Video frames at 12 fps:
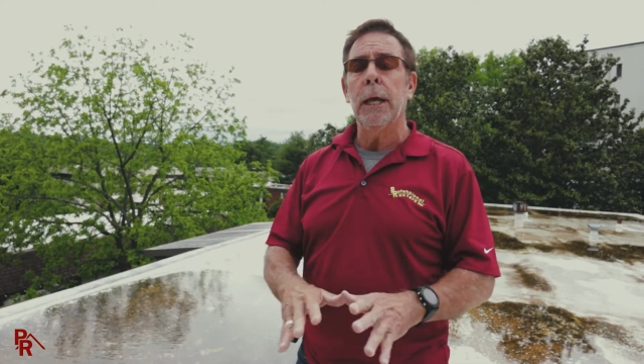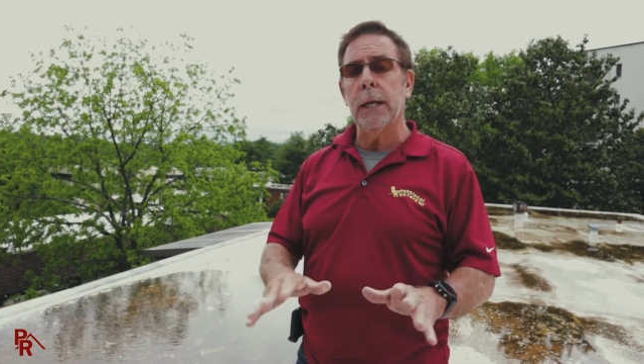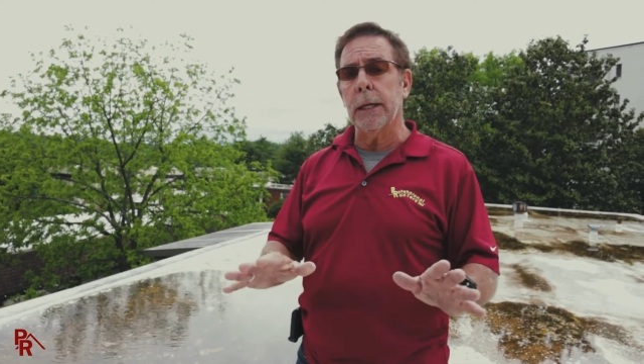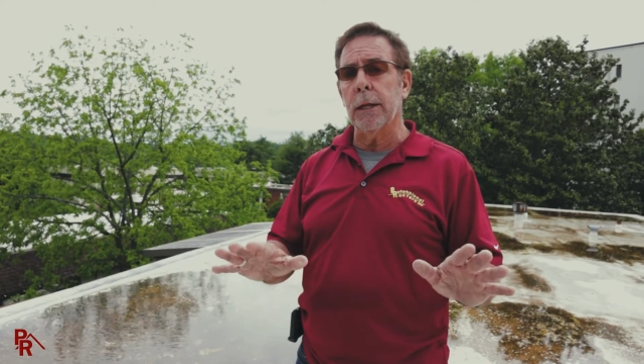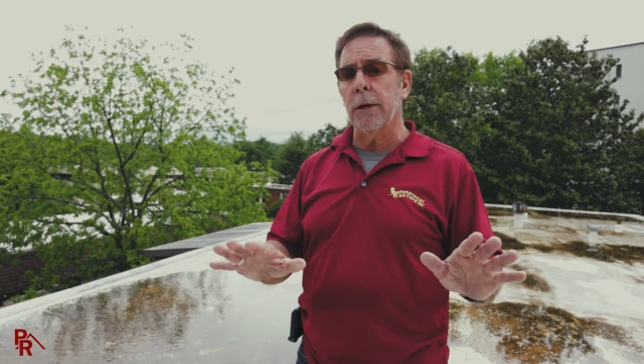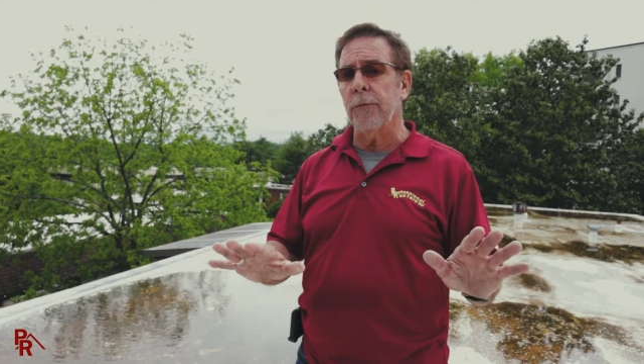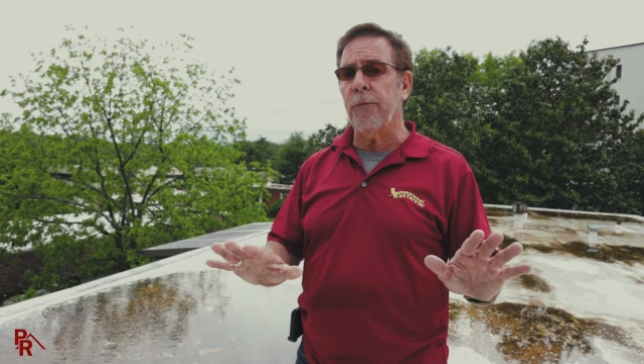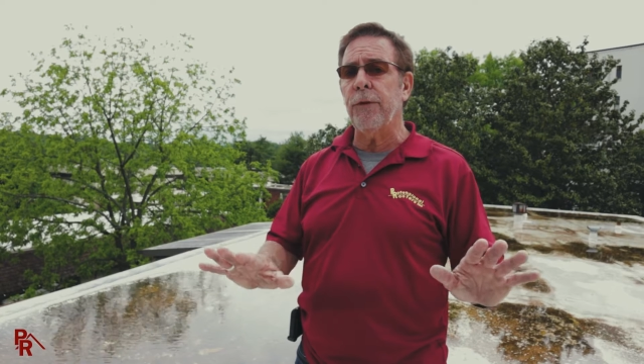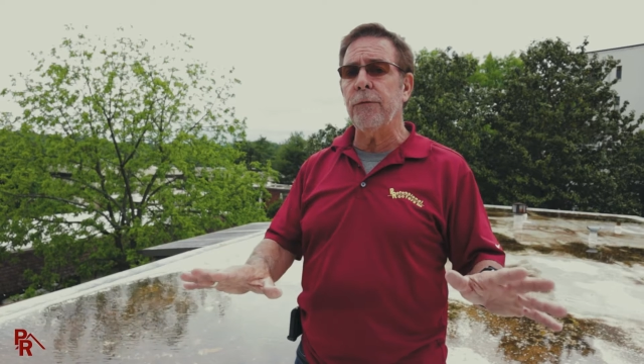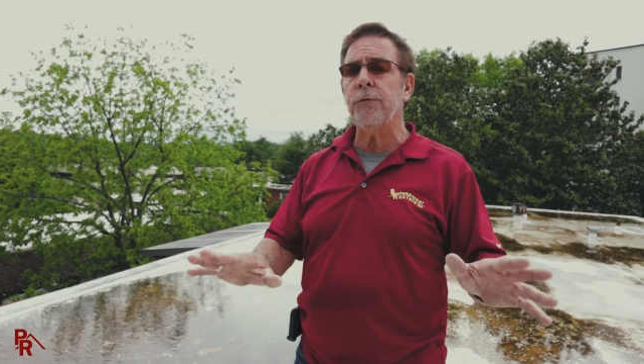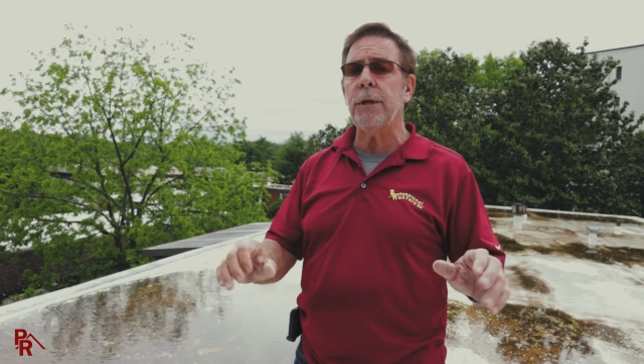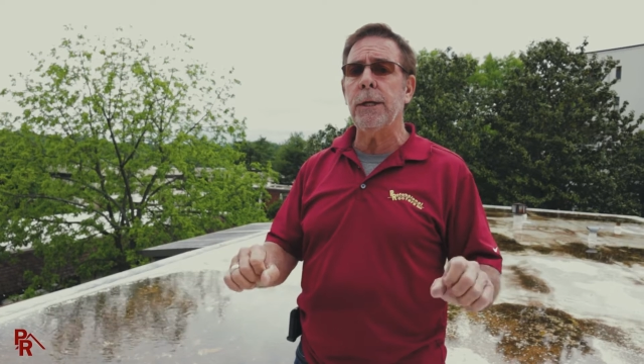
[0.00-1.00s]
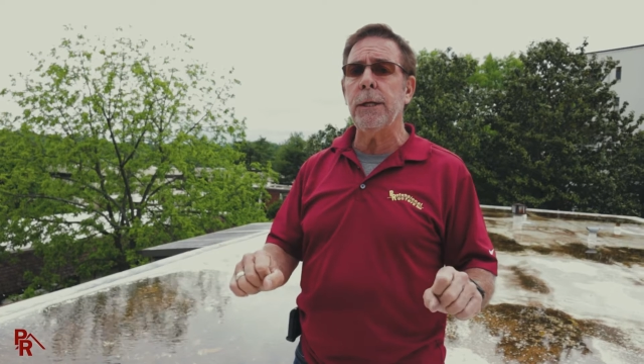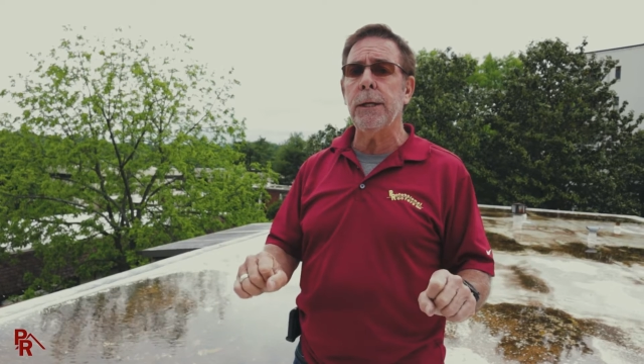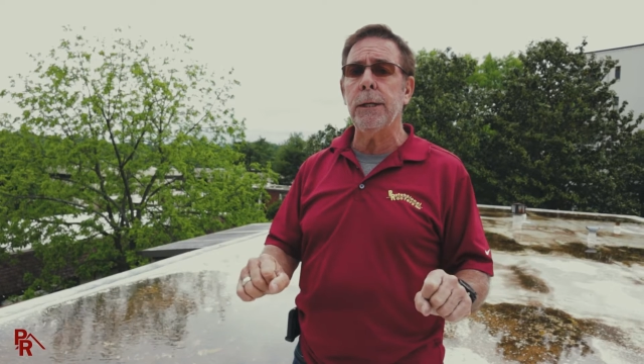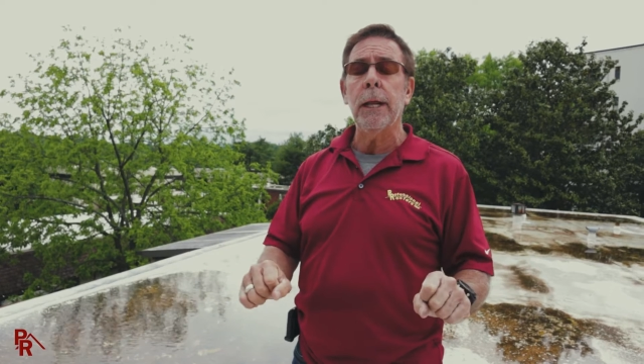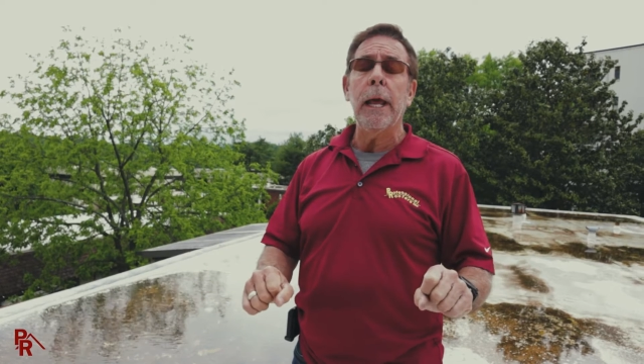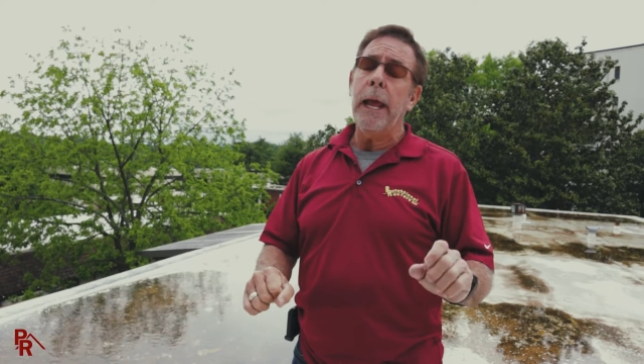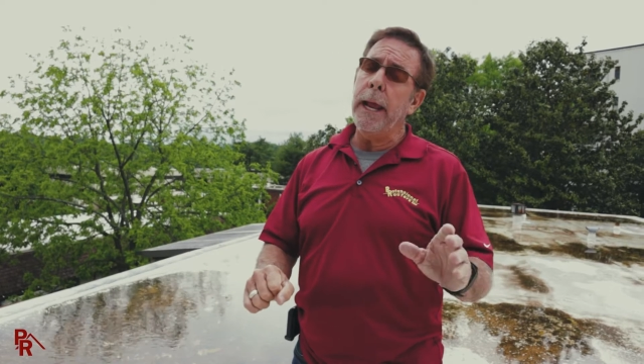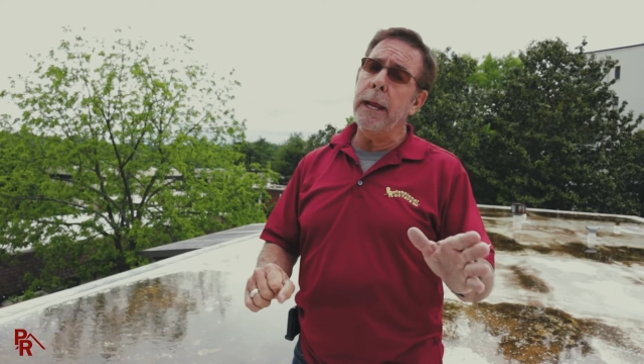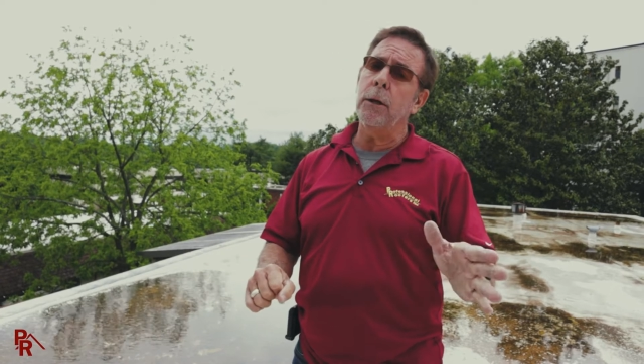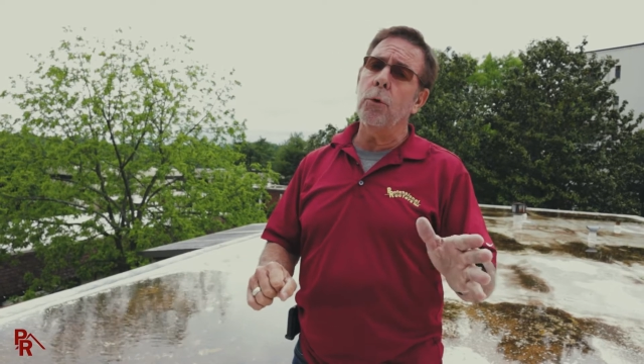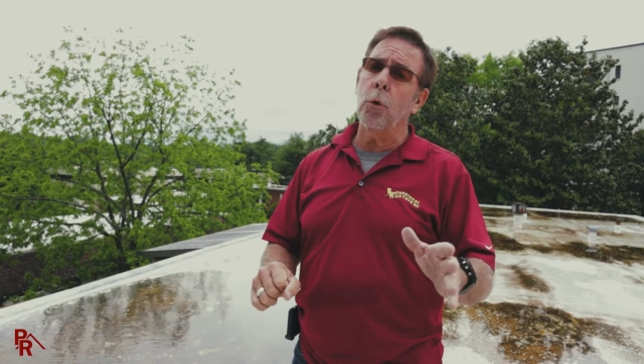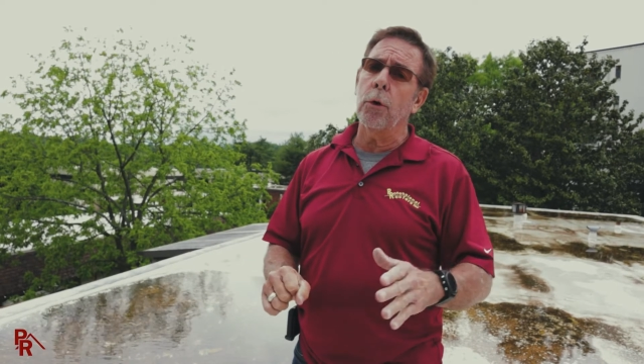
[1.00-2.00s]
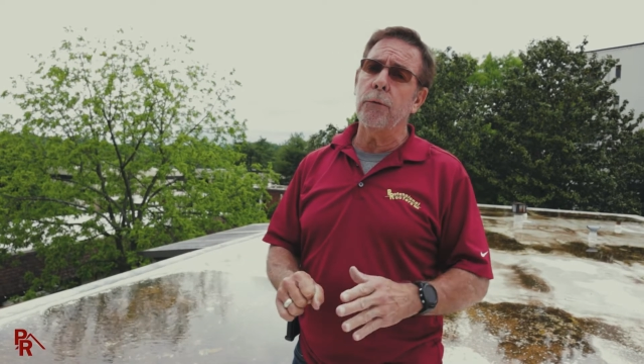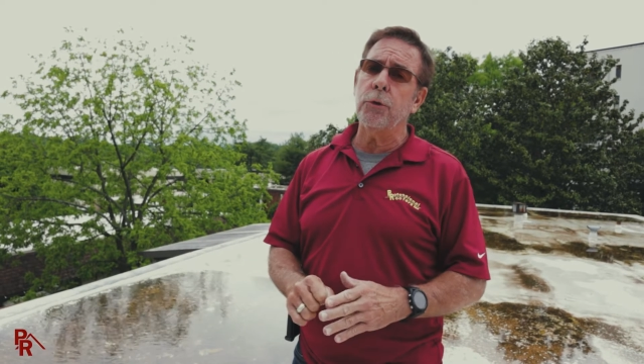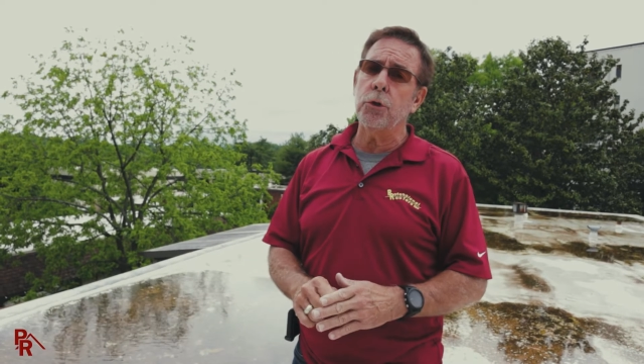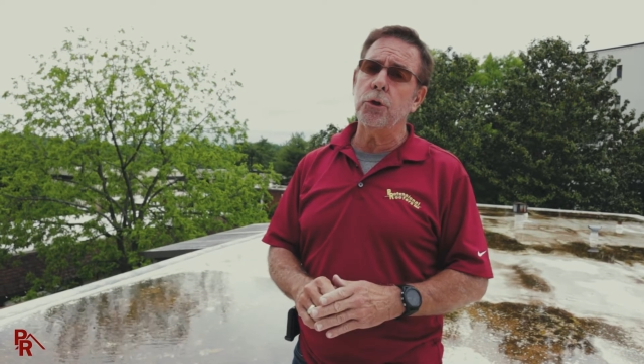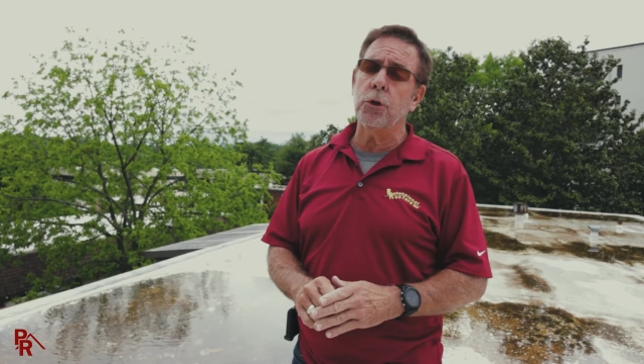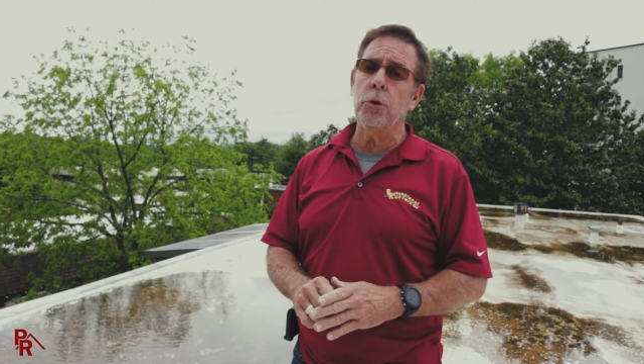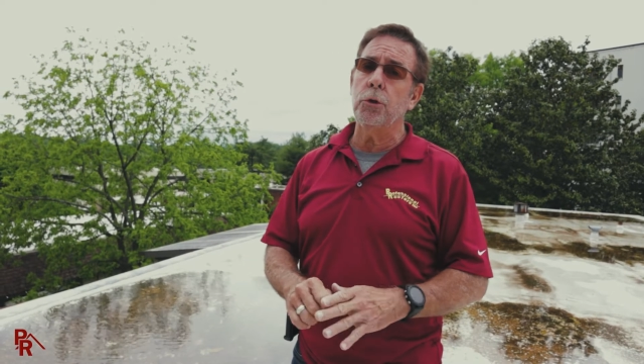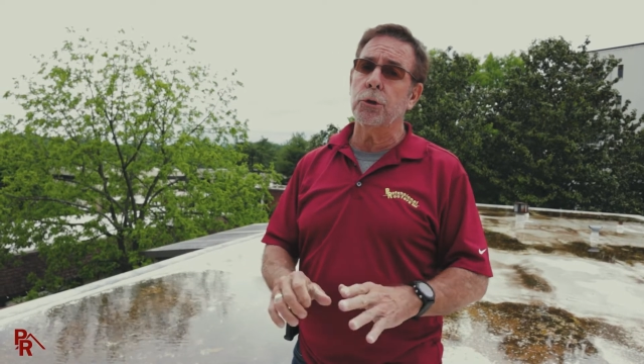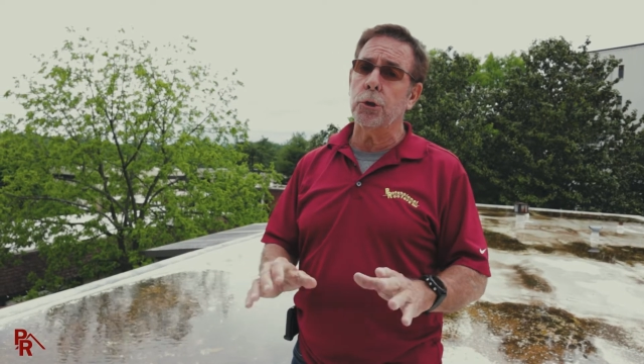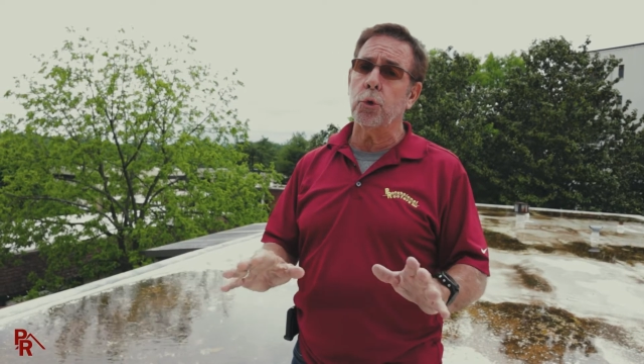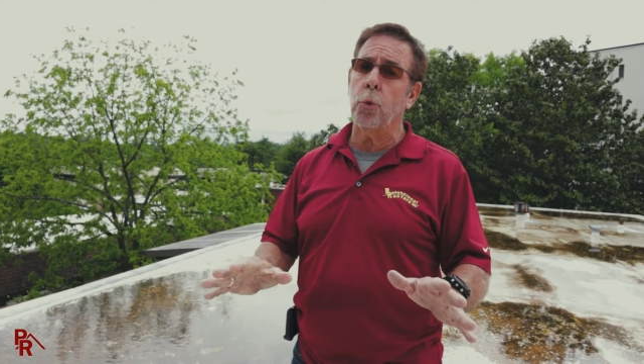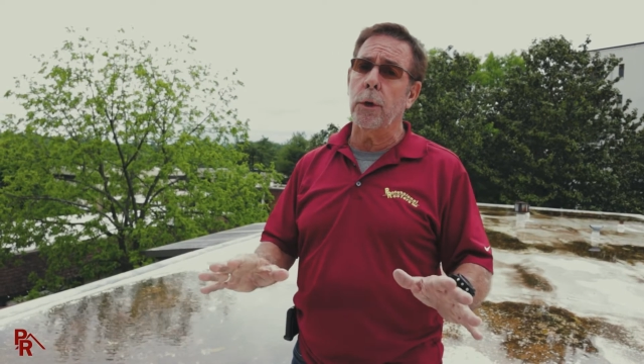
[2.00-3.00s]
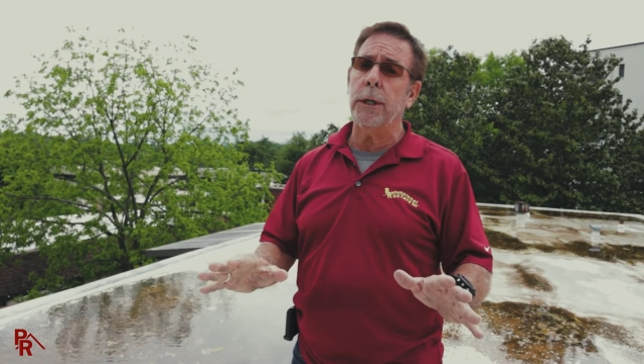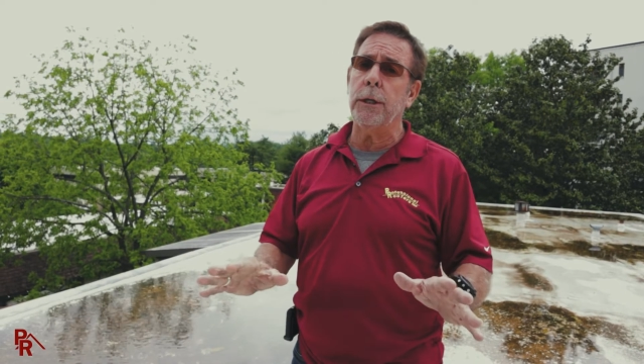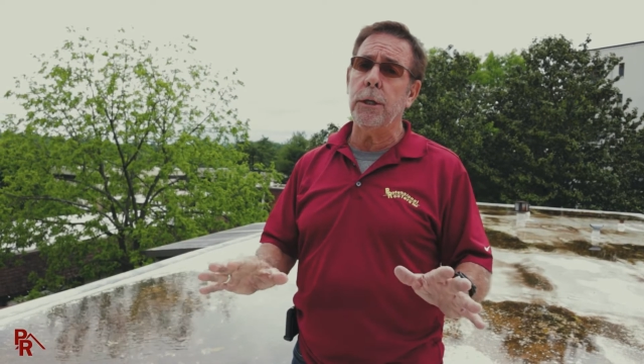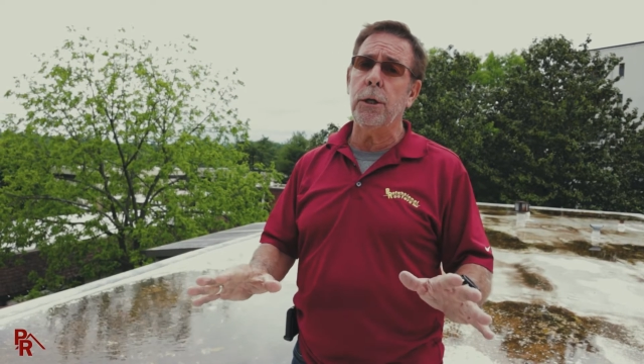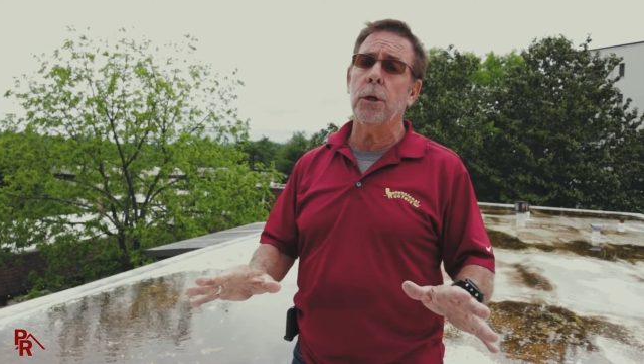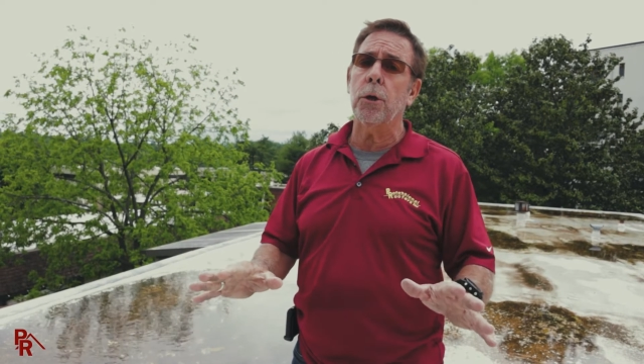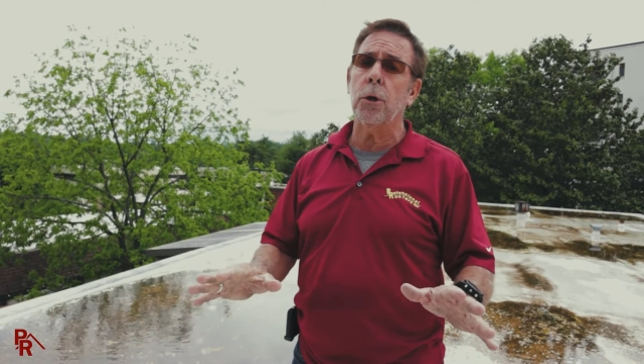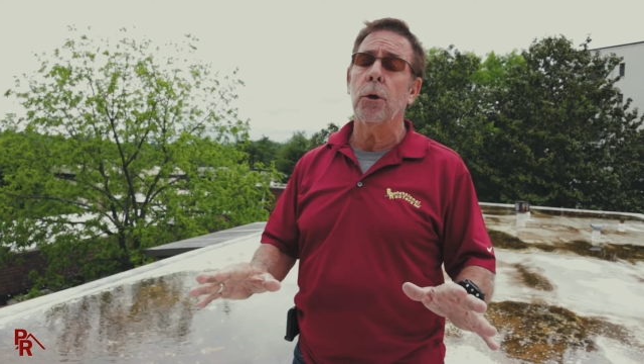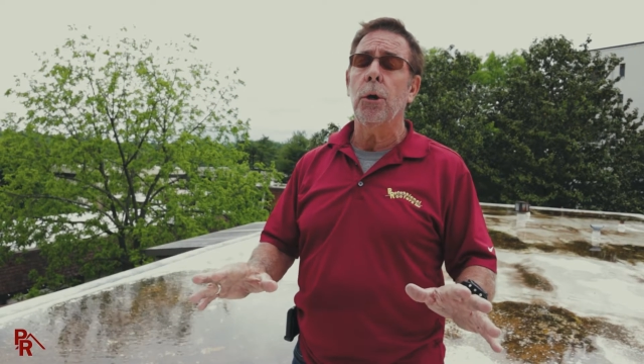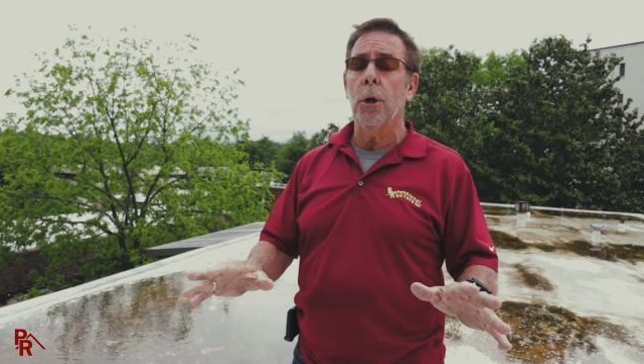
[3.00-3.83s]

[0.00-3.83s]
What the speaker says: and get a 15 and or if you choose a 20-year